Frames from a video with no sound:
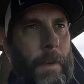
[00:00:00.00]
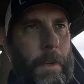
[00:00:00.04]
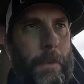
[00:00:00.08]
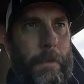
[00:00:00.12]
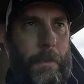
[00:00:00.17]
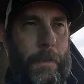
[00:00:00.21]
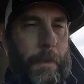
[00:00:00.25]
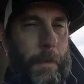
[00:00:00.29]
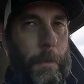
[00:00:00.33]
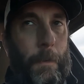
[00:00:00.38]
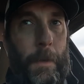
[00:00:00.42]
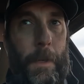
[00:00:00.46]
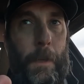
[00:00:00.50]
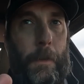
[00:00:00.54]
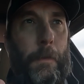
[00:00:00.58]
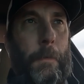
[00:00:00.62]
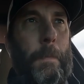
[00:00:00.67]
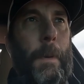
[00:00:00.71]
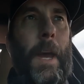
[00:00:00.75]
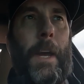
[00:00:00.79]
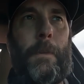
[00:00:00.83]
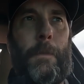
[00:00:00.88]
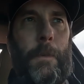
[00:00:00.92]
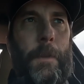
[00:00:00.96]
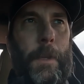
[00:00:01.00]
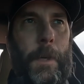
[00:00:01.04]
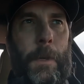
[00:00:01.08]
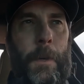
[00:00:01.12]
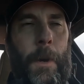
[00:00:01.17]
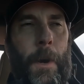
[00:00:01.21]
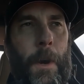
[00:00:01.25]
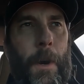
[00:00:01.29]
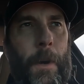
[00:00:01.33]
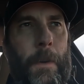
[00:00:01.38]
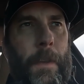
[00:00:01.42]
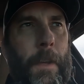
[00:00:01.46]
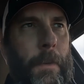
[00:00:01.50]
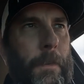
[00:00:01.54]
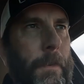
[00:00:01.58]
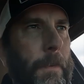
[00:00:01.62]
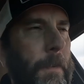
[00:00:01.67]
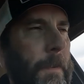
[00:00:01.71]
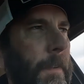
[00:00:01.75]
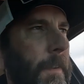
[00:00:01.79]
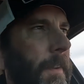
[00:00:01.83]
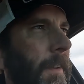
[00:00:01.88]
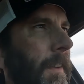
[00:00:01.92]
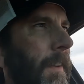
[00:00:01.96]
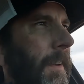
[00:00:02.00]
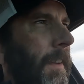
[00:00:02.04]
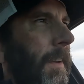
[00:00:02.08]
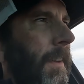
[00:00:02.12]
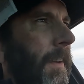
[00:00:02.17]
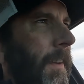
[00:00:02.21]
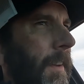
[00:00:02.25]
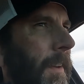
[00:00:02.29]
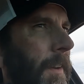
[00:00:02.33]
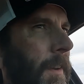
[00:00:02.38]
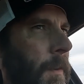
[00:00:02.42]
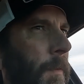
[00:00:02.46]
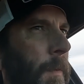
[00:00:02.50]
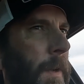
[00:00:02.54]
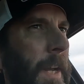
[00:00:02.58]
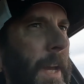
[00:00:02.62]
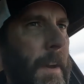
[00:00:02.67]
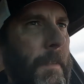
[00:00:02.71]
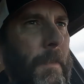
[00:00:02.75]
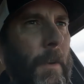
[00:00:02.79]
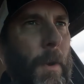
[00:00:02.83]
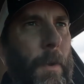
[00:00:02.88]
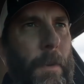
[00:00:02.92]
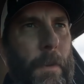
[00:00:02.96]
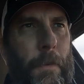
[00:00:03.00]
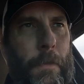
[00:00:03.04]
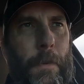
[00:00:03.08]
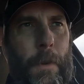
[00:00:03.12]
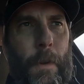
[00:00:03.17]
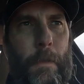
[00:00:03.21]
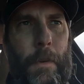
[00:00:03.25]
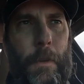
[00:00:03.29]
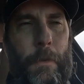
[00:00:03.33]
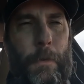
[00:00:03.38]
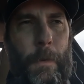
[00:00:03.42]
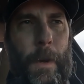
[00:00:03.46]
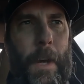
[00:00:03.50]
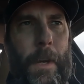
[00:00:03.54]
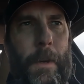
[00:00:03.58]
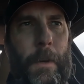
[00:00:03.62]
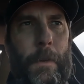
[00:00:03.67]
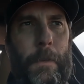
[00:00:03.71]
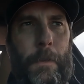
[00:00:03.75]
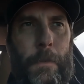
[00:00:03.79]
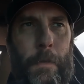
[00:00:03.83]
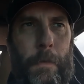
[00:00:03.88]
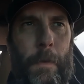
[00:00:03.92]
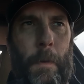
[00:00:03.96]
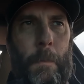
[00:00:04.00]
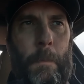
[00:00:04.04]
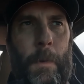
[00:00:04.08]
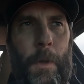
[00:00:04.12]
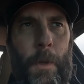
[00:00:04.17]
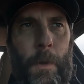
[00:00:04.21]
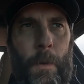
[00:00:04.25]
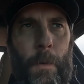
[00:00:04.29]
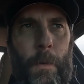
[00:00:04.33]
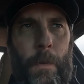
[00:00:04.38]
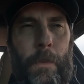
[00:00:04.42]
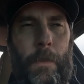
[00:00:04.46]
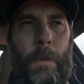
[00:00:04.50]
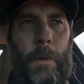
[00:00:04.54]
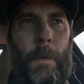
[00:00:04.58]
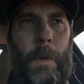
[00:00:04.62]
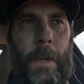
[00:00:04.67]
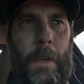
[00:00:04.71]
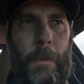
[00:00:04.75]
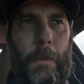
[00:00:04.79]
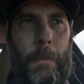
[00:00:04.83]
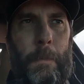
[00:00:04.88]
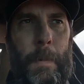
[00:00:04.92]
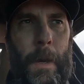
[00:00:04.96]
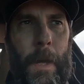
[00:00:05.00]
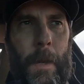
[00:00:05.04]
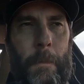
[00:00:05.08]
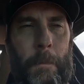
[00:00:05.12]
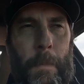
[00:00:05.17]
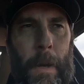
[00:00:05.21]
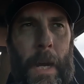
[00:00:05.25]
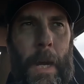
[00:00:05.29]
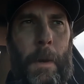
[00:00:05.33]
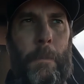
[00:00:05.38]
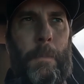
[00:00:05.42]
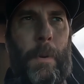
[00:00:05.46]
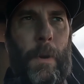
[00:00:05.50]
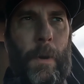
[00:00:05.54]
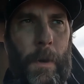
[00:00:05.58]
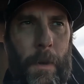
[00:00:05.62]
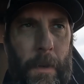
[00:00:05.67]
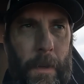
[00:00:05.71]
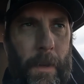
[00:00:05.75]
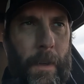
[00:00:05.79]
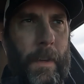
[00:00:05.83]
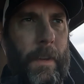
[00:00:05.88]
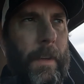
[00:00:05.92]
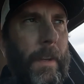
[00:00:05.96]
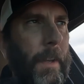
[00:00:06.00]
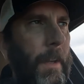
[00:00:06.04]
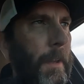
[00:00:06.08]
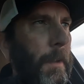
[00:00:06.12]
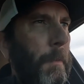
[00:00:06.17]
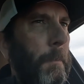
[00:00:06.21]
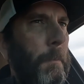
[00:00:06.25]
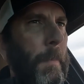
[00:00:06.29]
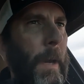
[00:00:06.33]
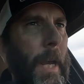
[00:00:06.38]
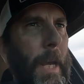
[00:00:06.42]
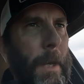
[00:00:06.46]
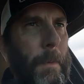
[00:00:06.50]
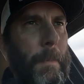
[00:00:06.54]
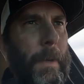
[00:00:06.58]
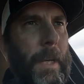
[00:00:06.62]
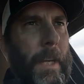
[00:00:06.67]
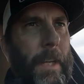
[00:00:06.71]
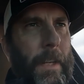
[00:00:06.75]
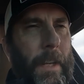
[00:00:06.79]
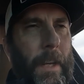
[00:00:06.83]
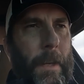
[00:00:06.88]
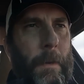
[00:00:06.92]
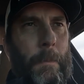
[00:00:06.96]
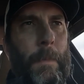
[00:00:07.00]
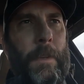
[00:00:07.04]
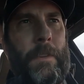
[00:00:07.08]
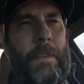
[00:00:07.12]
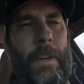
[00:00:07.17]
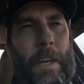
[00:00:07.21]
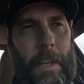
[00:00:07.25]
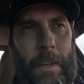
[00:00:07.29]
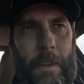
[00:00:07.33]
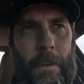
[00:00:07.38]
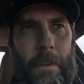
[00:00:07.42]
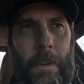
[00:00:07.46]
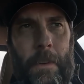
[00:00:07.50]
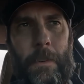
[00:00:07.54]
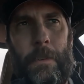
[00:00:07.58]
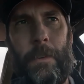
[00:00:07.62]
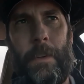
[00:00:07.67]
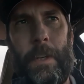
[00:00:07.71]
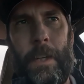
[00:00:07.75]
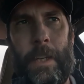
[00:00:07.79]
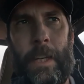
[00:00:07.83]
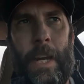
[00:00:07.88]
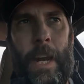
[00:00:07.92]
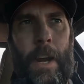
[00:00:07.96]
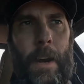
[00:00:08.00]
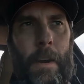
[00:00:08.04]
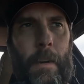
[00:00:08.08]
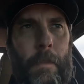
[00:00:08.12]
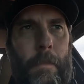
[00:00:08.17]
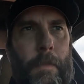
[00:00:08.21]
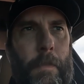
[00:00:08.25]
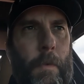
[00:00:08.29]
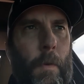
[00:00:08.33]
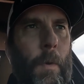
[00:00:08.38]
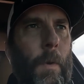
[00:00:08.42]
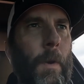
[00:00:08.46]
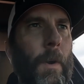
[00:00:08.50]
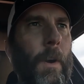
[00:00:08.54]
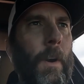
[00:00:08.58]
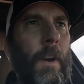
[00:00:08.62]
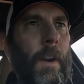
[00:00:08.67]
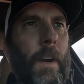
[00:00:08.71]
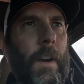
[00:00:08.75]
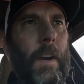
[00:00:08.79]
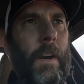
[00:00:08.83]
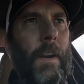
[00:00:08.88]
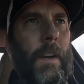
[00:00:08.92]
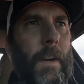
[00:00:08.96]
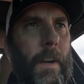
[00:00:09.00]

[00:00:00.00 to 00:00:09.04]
which you would expect with a car we have all the service records from new. So it has been pampered, babied, and meticulously cared for